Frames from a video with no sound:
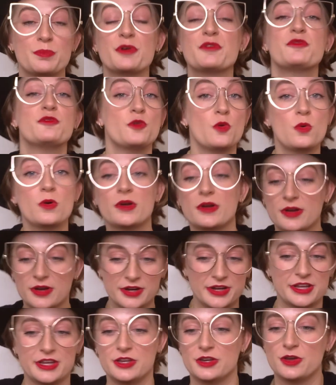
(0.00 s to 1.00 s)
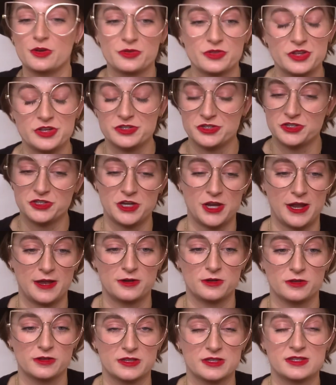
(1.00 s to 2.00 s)
before, you know, this
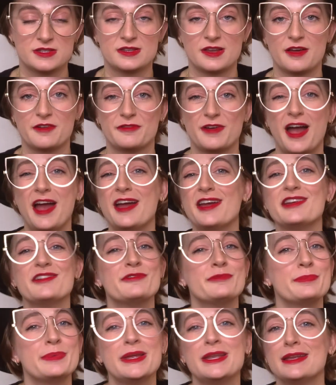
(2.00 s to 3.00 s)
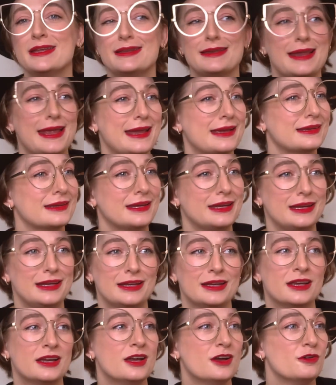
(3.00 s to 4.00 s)
channel and stuff, I've been a
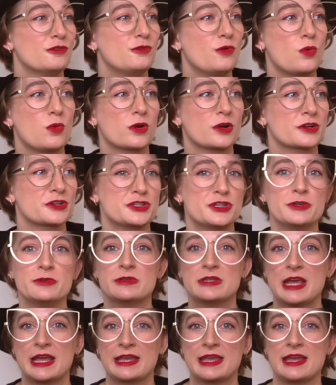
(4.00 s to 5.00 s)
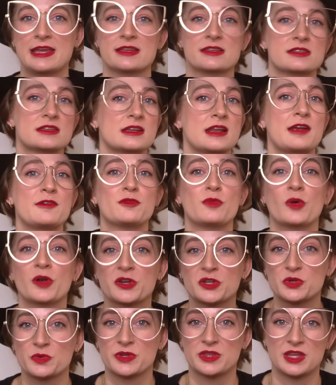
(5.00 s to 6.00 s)
nanny for 2 decades and I've
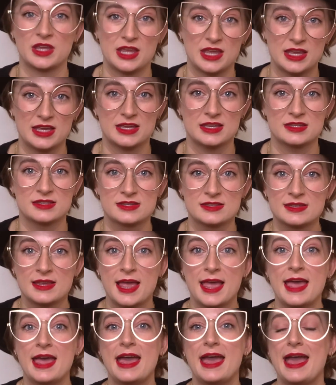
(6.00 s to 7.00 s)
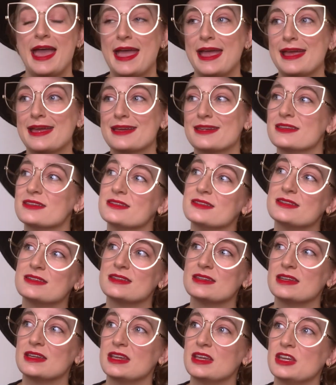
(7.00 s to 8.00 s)
worked with kids. And
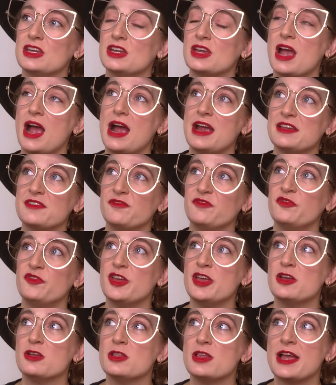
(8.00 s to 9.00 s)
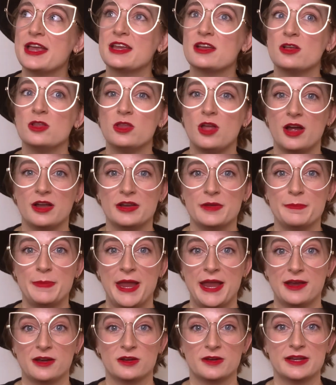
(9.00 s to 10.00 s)
I feel like a lot of
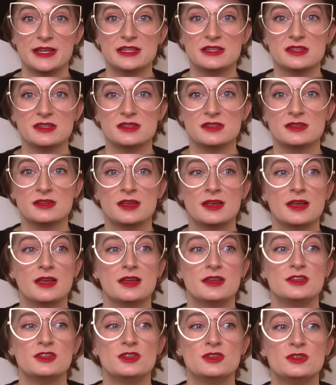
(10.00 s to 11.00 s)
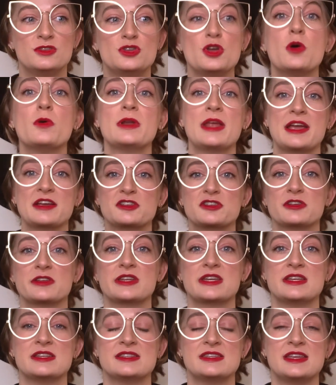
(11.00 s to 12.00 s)
parents don't
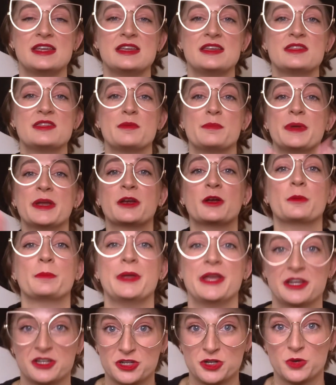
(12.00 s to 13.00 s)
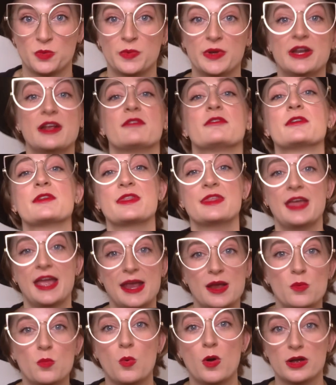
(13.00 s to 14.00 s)
actually see the bigger picture whenever
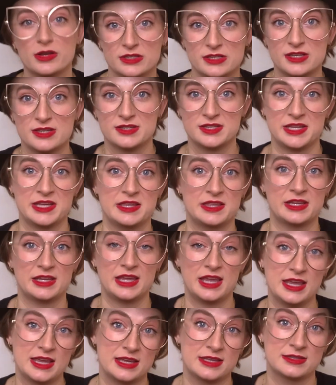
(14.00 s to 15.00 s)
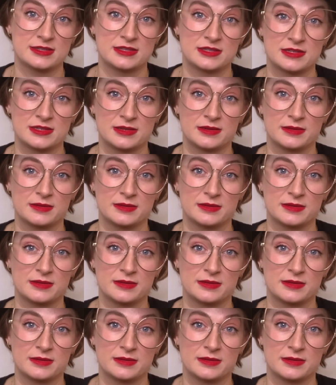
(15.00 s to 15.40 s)
they want to see the kids.